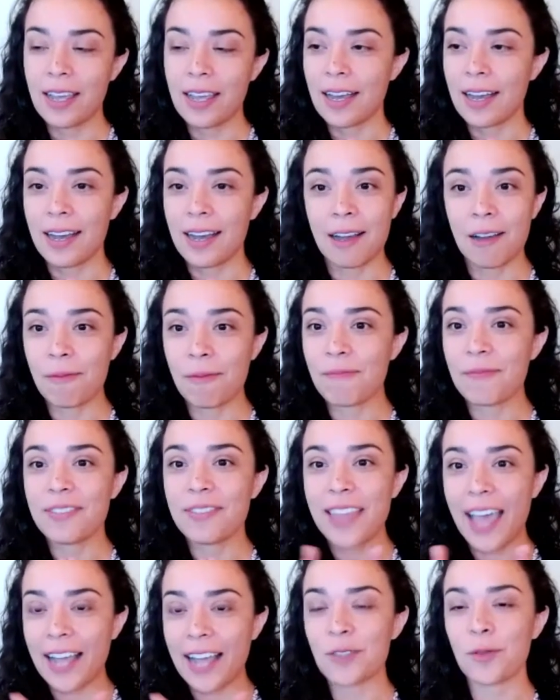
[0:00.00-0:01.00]

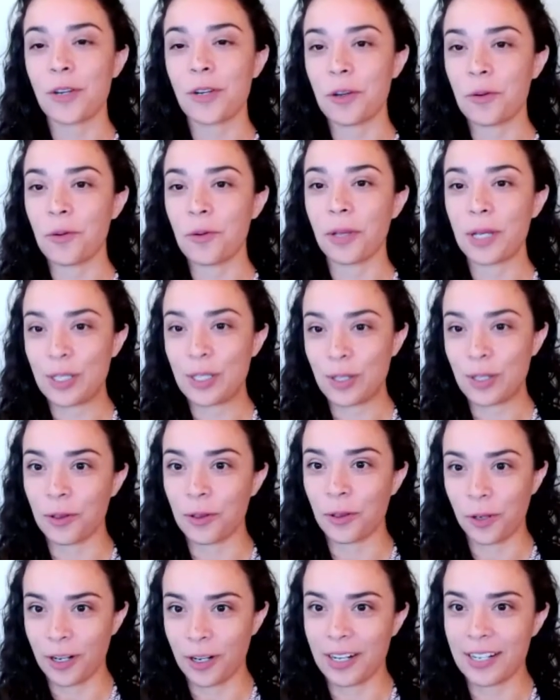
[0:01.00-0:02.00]
that's when you really start
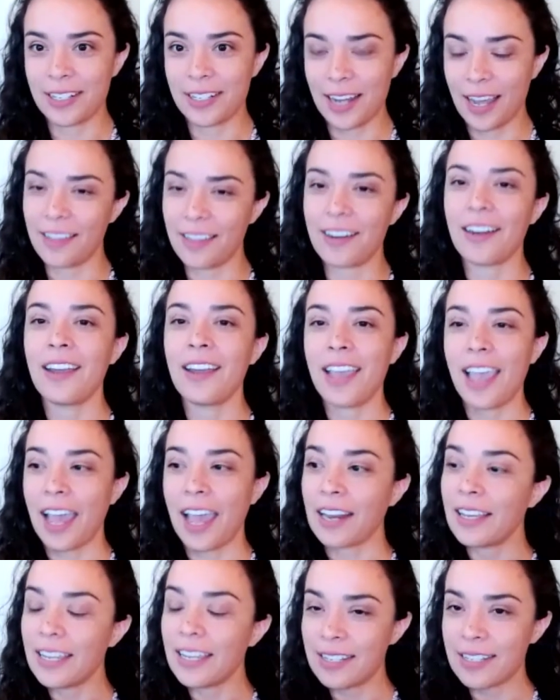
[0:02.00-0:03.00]
learning together
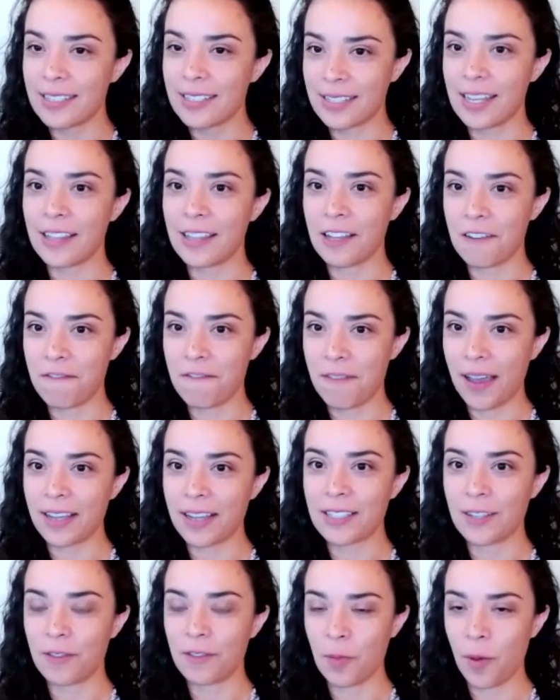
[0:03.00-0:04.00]
and get to see the
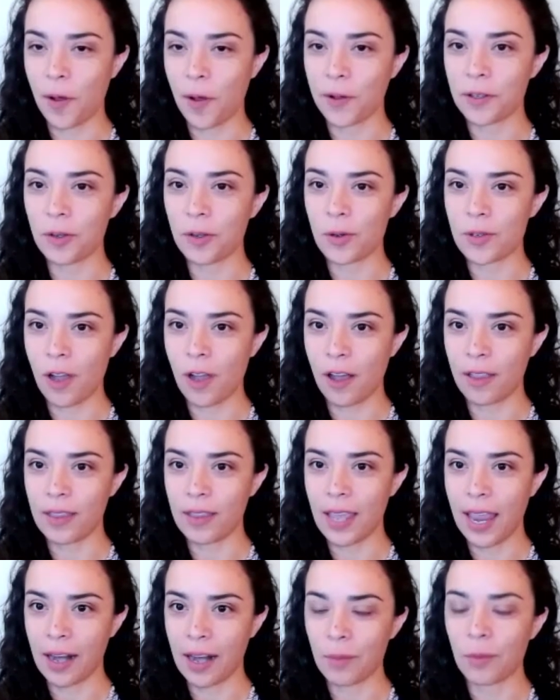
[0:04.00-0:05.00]
effects of the molecules on
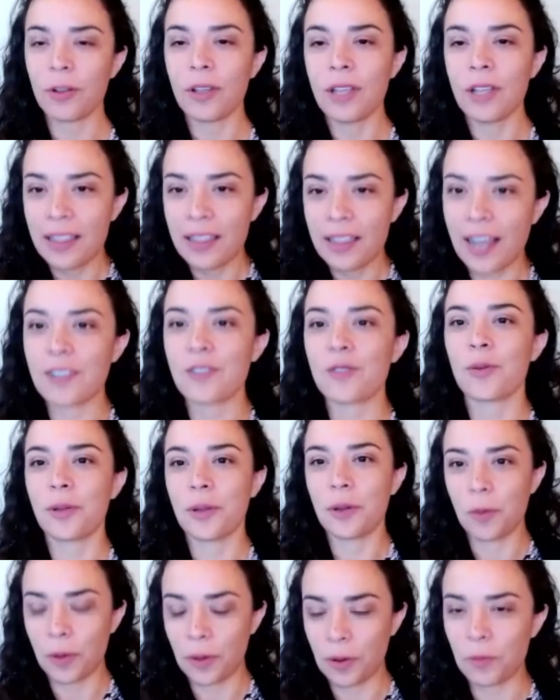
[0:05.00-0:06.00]
the animal. That's
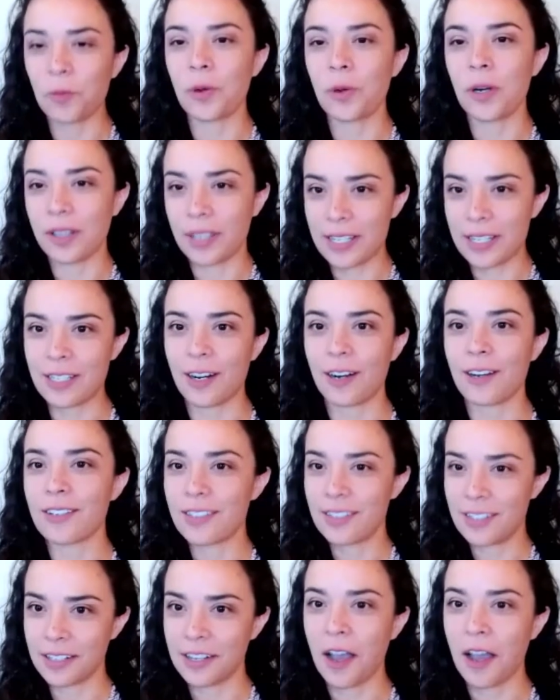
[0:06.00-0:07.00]
really what really
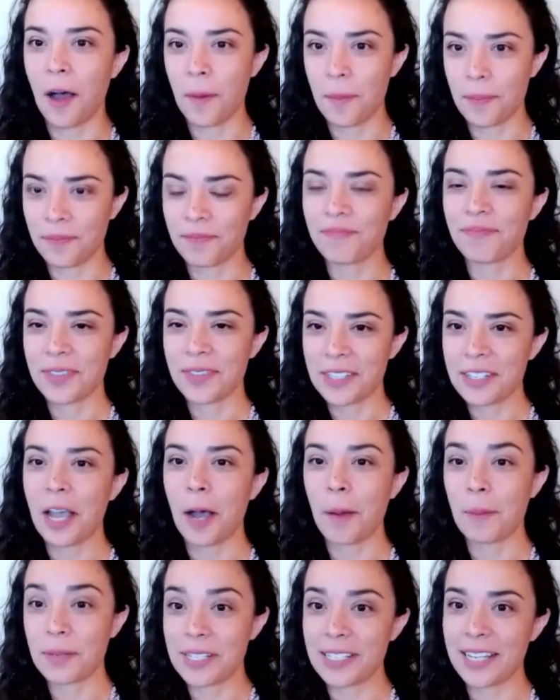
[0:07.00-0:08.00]
starts to come
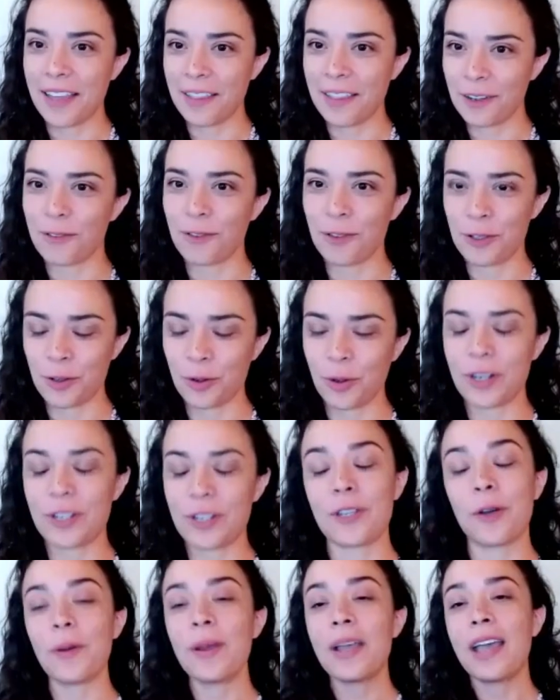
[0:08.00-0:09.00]
together for sure.
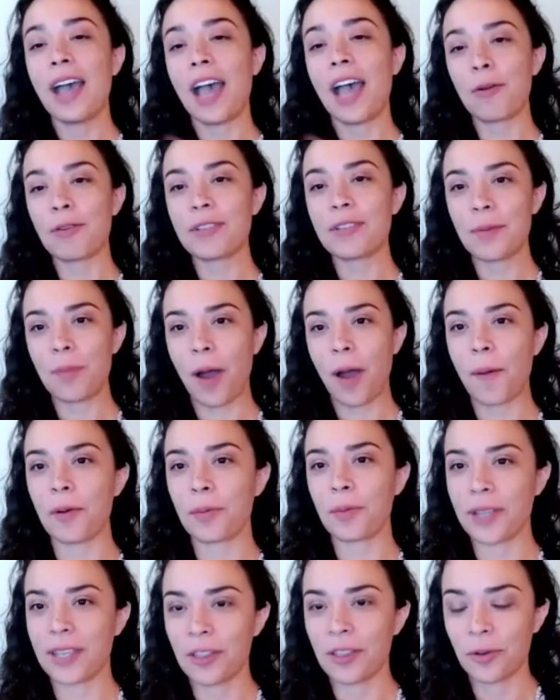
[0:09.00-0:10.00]
So I would say
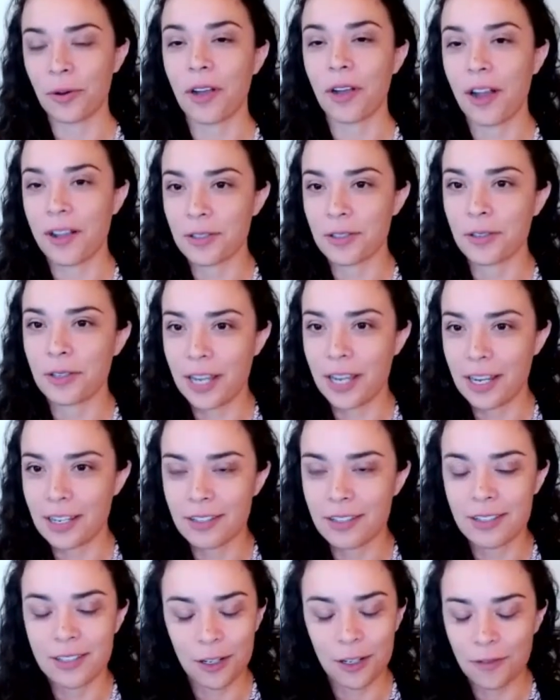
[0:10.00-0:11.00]
probably through a
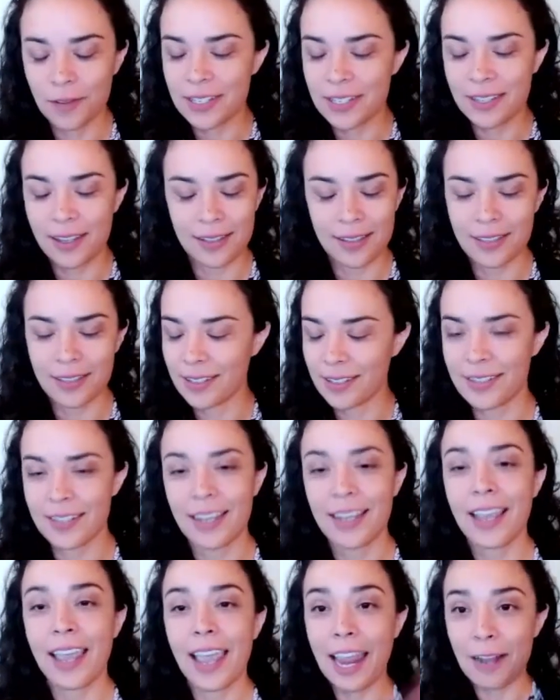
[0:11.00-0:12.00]
consultation service lets us
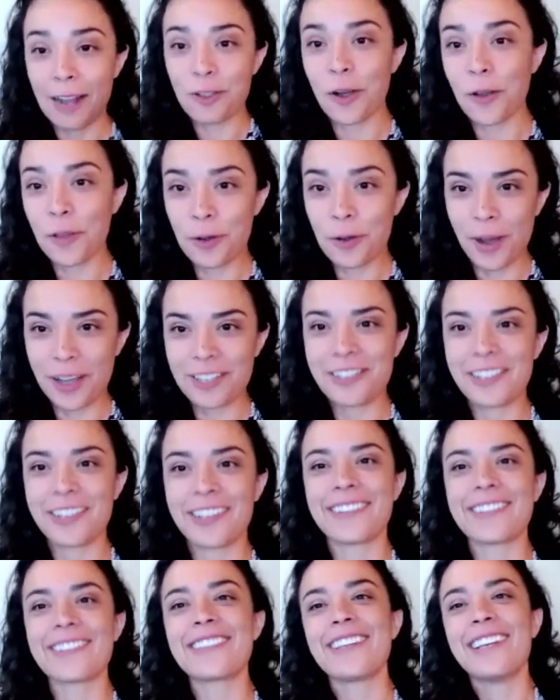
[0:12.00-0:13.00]
answer all the
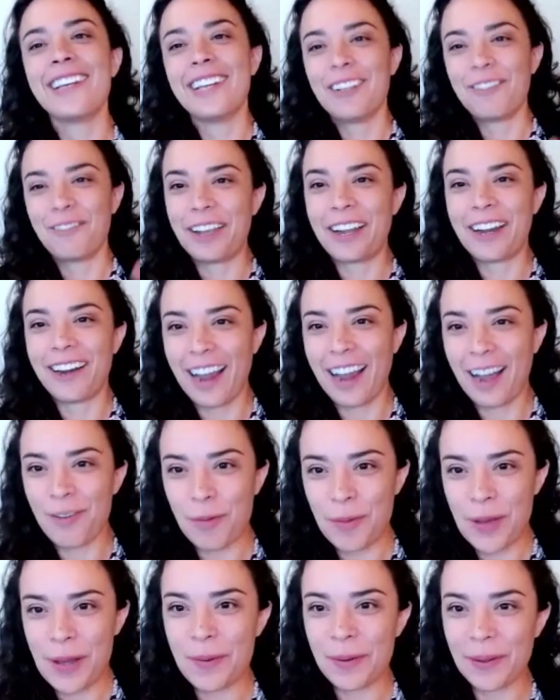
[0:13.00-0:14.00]
questions, figure out where
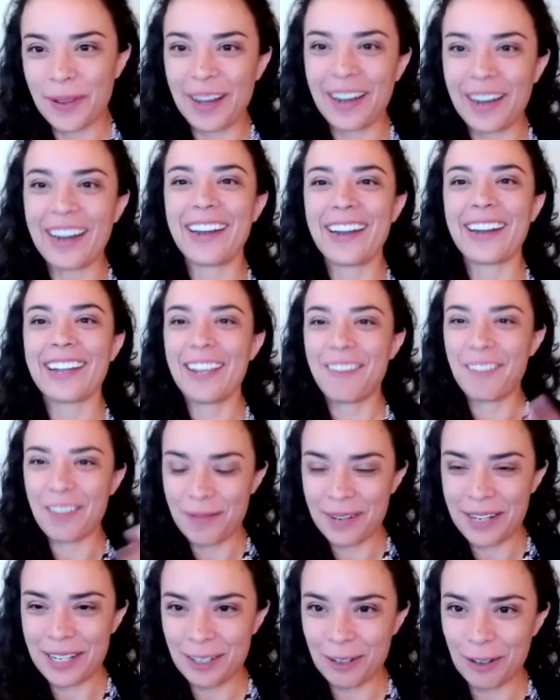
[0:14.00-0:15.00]
people are, give them
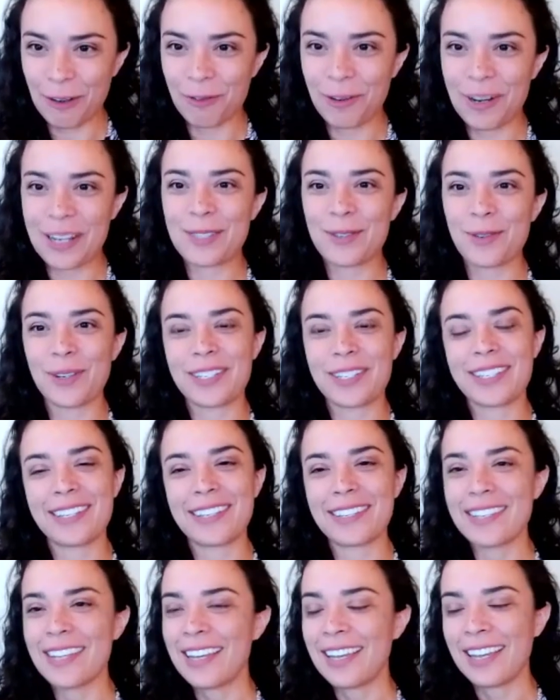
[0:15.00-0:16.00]
additional
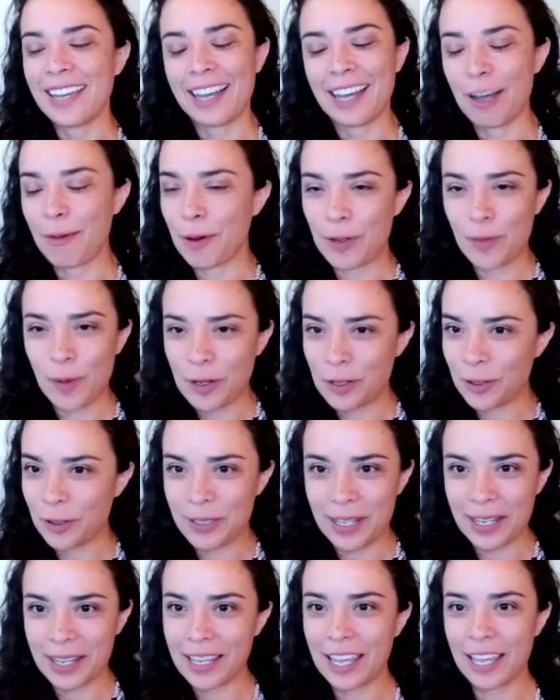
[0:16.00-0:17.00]
resources. Our specialist
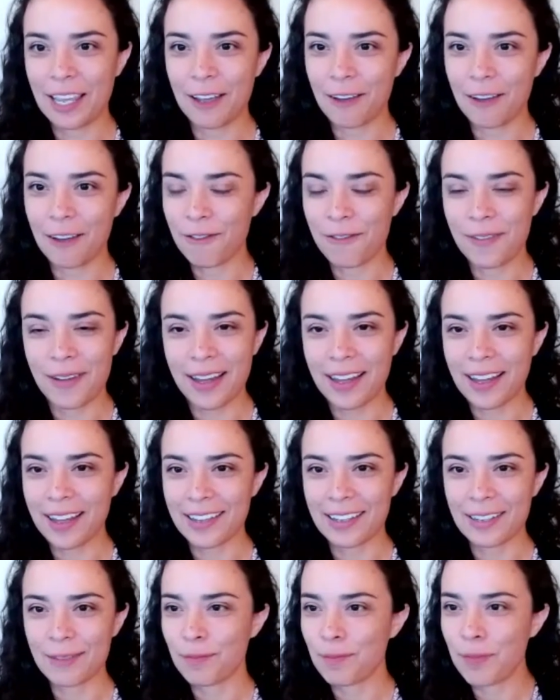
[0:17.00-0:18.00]
can give
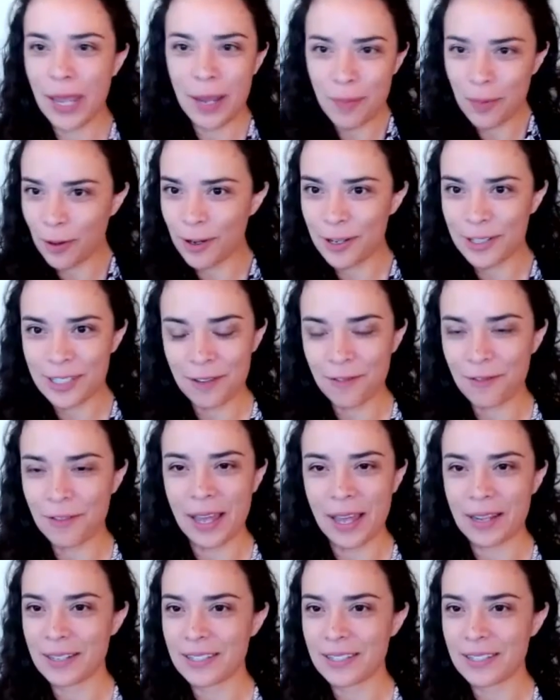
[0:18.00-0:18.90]
papers if that